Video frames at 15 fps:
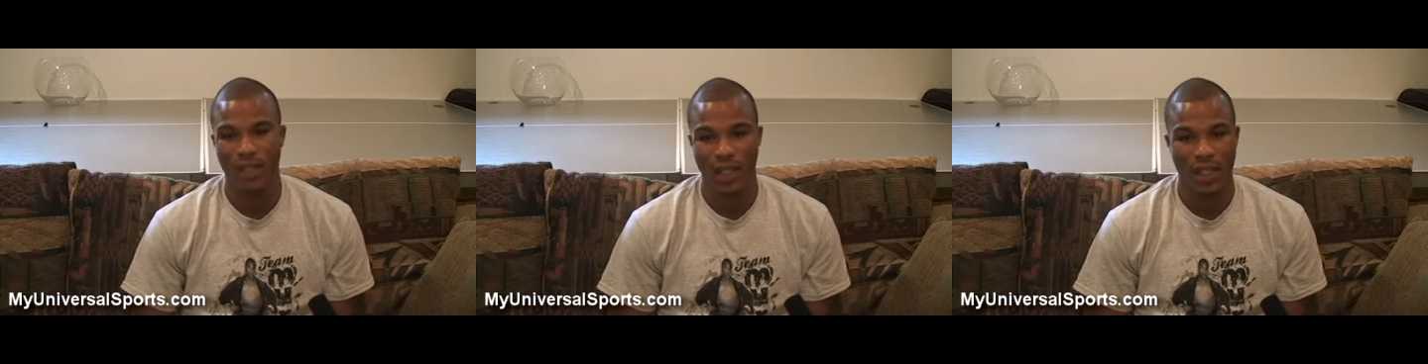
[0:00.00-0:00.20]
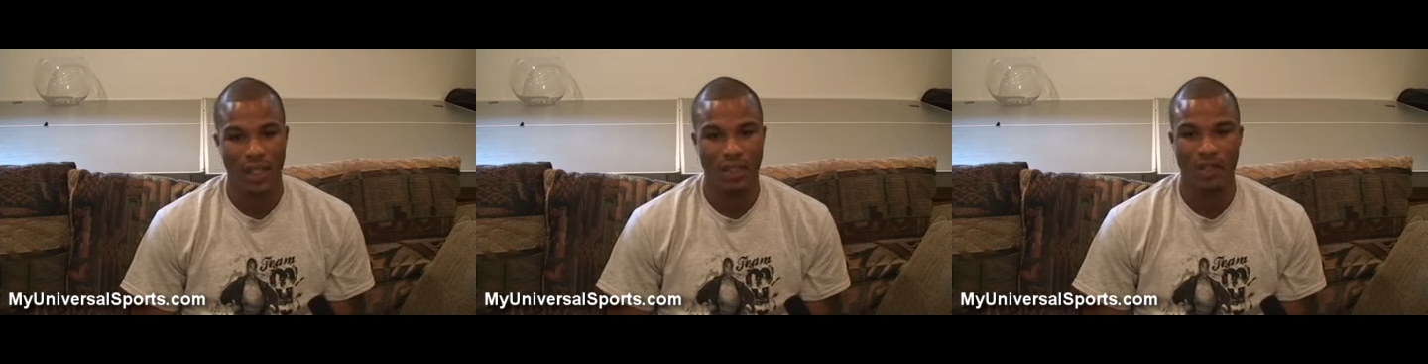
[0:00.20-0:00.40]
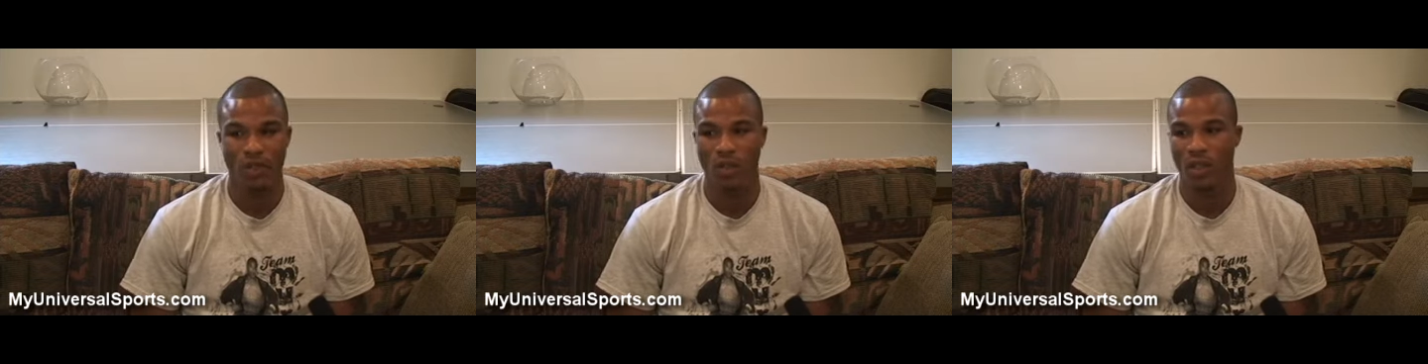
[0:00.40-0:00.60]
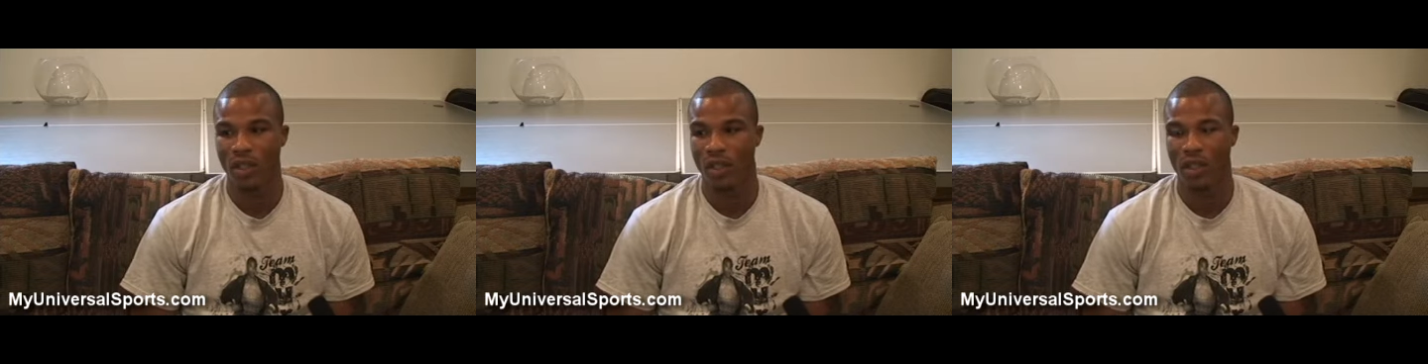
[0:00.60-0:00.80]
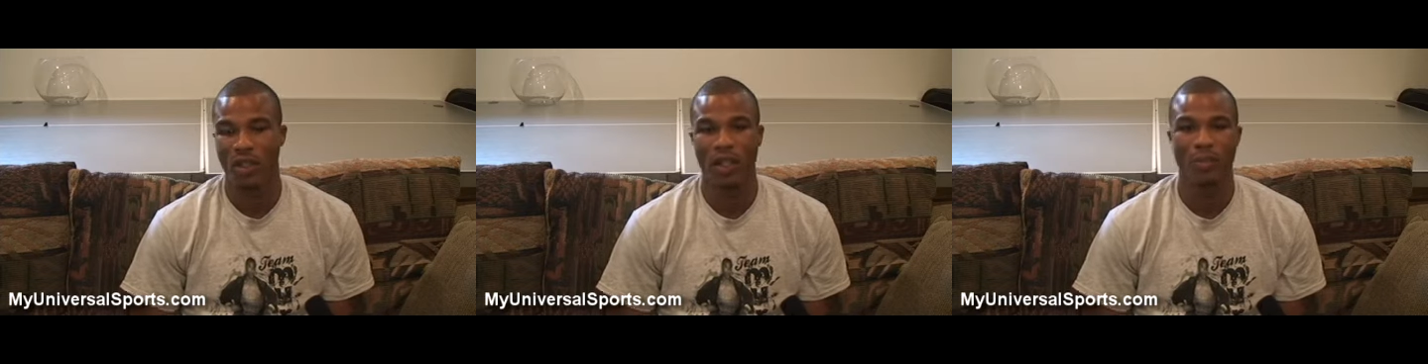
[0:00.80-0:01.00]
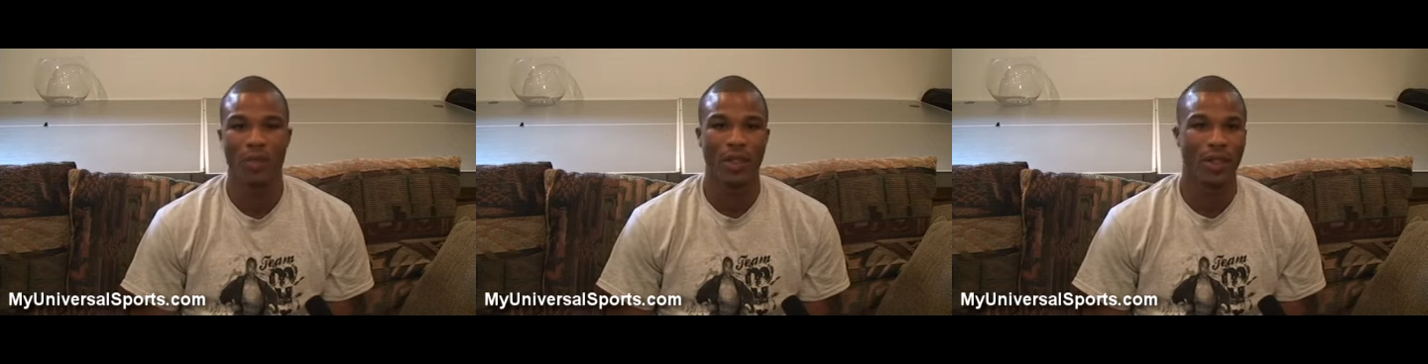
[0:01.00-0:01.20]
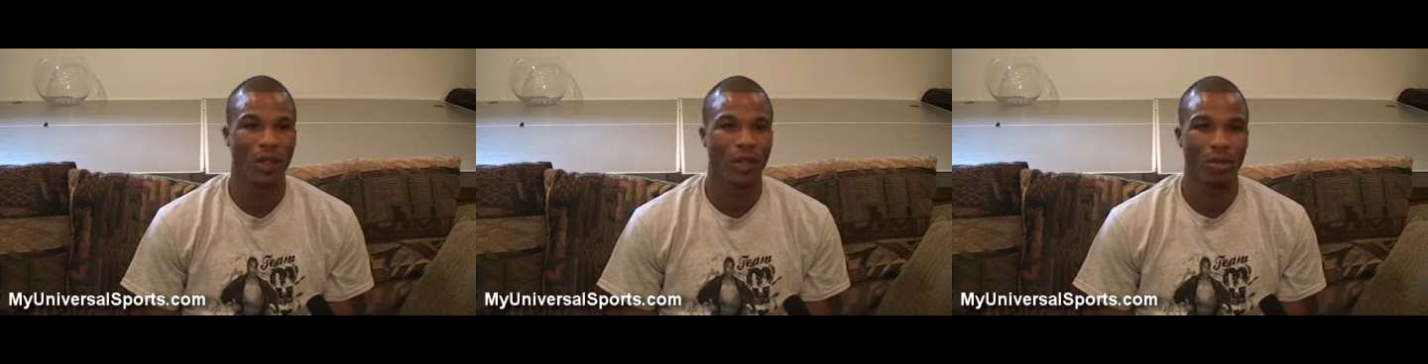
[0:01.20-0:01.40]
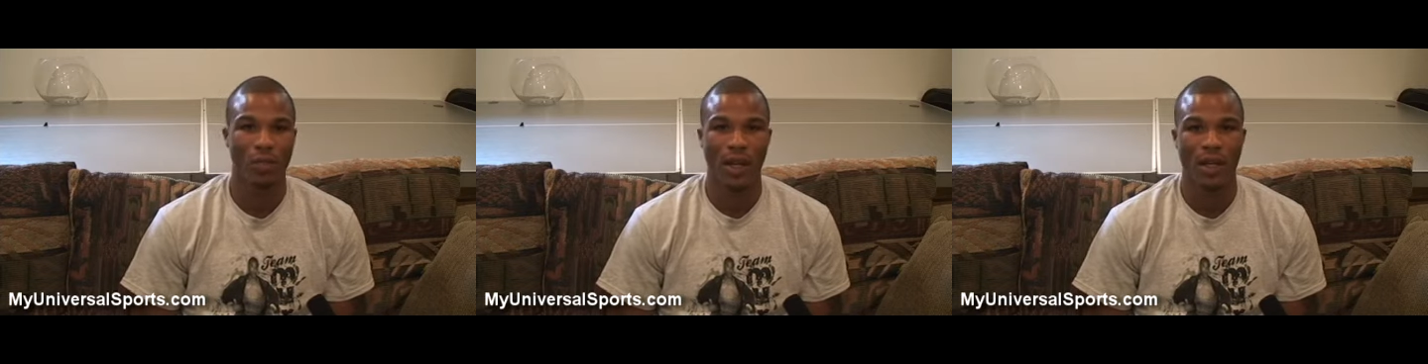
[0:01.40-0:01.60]
hands or Olympic
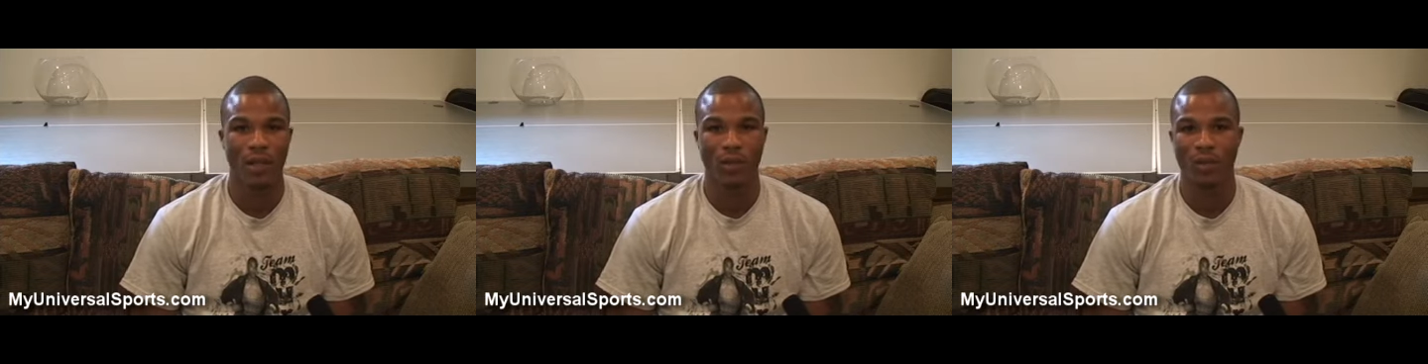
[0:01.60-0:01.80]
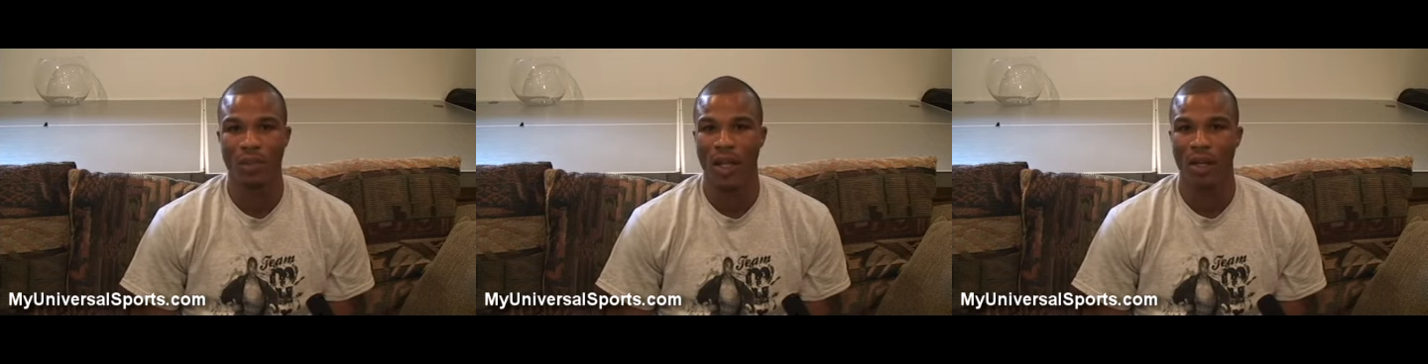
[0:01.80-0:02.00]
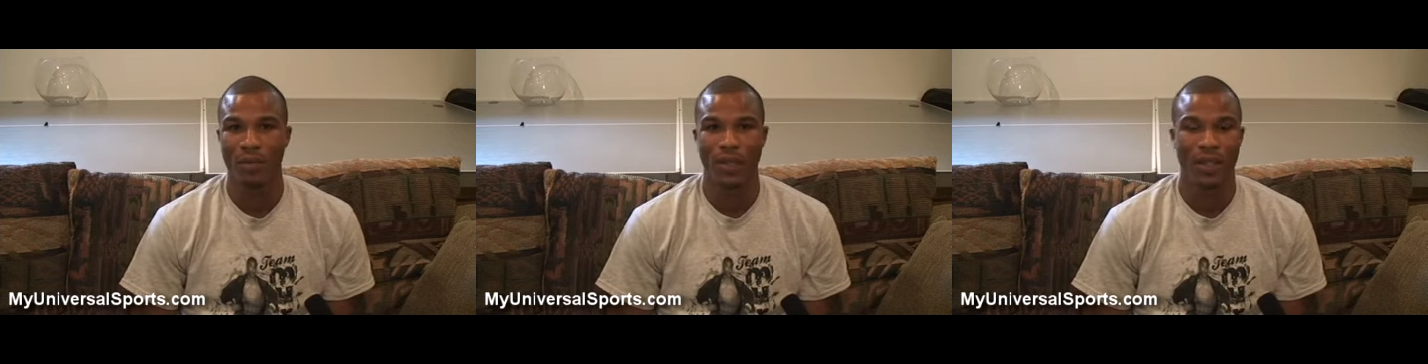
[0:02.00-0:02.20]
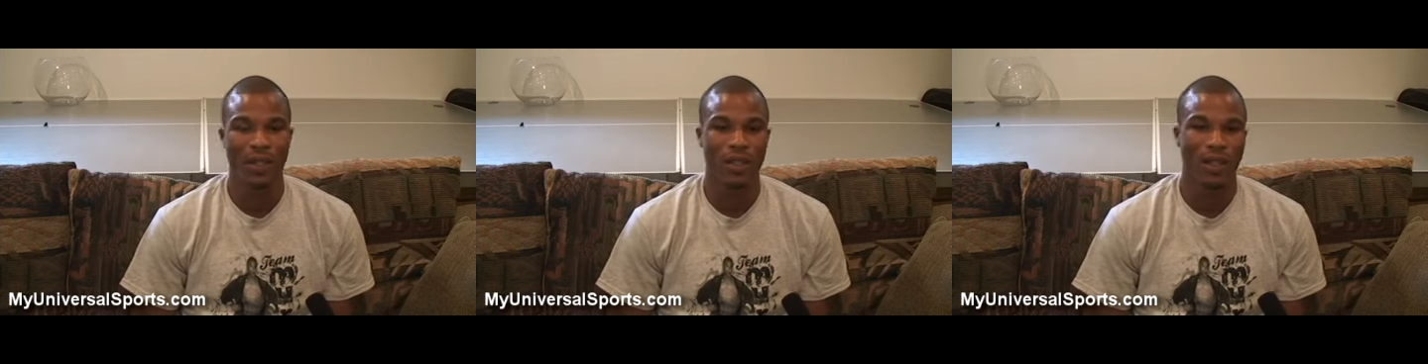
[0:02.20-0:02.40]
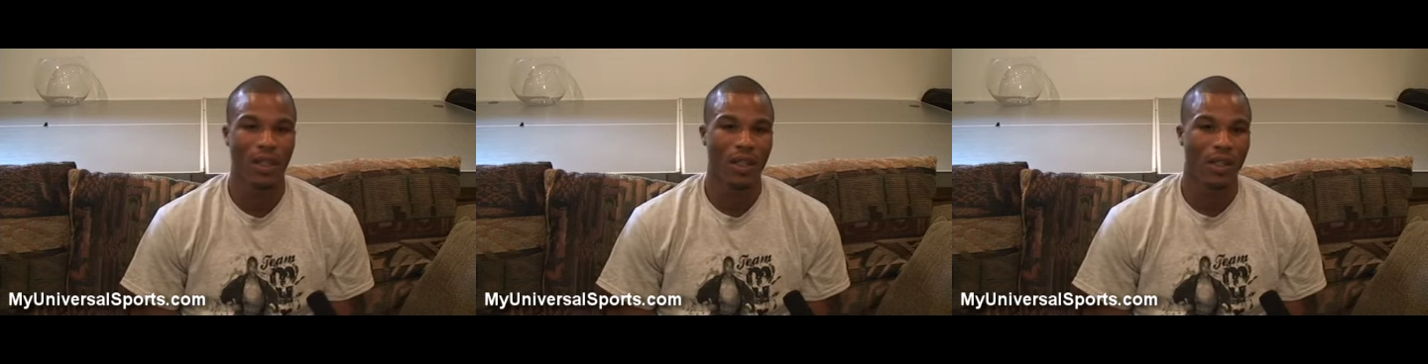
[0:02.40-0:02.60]
gold medal, I mean,